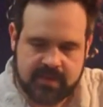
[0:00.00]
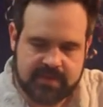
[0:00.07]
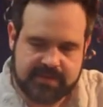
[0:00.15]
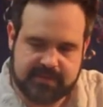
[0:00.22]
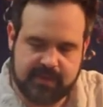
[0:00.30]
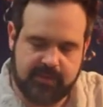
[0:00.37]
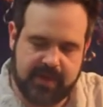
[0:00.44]

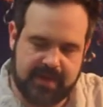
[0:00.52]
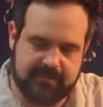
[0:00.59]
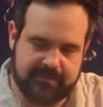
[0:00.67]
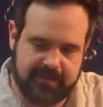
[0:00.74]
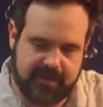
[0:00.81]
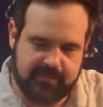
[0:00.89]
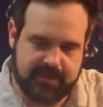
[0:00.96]
So anyway, I'm
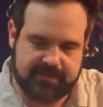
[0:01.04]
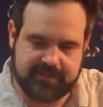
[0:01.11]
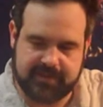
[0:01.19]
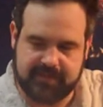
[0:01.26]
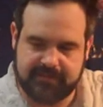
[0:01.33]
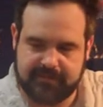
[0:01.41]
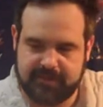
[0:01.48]
very much
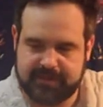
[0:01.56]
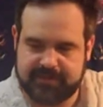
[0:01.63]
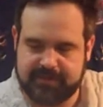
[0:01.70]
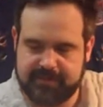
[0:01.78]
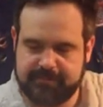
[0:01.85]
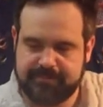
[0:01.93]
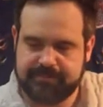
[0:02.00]
looking forward
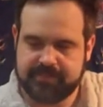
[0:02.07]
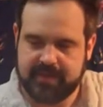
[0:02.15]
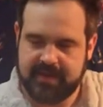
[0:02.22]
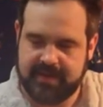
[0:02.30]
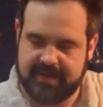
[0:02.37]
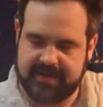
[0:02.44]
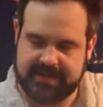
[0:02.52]
to.
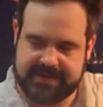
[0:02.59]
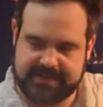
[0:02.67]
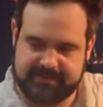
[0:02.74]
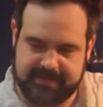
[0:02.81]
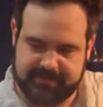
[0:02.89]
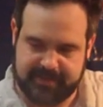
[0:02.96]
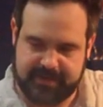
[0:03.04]

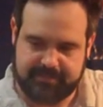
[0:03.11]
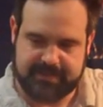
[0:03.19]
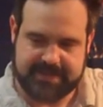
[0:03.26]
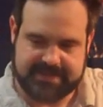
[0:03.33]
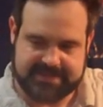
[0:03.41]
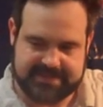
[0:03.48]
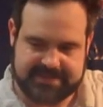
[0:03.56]
I'm very
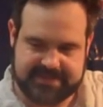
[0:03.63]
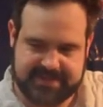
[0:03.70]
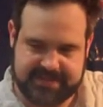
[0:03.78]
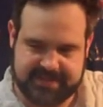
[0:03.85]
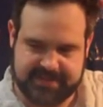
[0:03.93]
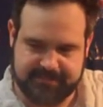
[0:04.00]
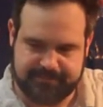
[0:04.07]
pleased to see
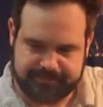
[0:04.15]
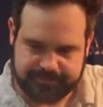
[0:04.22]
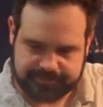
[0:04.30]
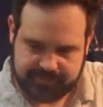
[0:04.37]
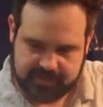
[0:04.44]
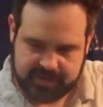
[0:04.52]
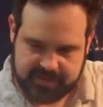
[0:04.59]
that
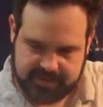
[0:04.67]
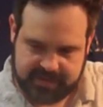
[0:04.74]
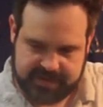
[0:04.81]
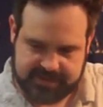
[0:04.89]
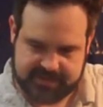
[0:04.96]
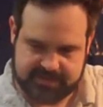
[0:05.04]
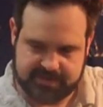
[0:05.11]
the
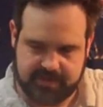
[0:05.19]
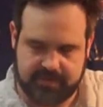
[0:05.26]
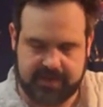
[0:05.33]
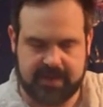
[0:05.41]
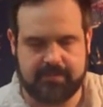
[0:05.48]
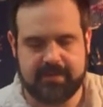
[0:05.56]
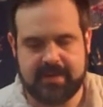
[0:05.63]
ages are going
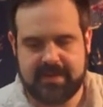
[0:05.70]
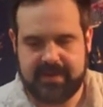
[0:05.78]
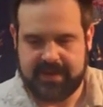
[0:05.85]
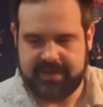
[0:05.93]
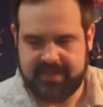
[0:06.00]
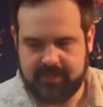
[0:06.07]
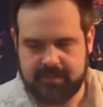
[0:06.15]
up. I
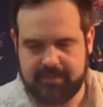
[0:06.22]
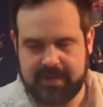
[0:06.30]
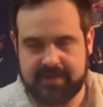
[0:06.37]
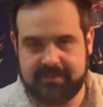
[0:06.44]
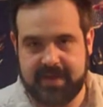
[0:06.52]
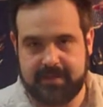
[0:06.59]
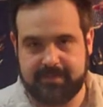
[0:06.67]
think what might
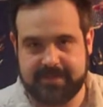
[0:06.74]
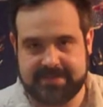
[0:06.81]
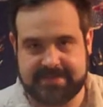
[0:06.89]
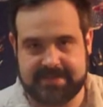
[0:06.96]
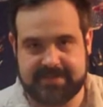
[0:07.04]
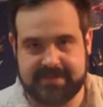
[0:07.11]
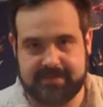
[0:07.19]
have happened is
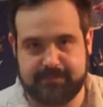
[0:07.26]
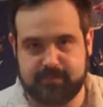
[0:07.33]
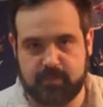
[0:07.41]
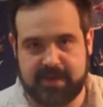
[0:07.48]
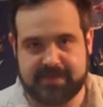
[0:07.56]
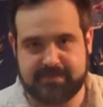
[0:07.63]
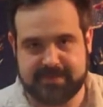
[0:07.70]
that
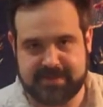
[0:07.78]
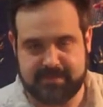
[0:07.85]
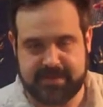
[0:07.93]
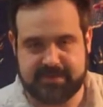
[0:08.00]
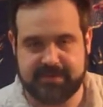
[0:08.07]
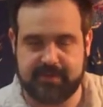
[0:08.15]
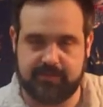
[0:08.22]
Wasmunds, I
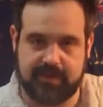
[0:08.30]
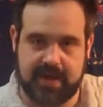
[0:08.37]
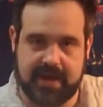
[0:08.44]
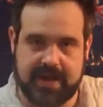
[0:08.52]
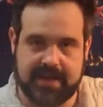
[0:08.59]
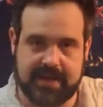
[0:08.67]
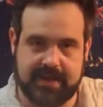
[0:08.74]
mentioned the
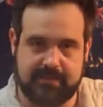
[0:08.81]
rye,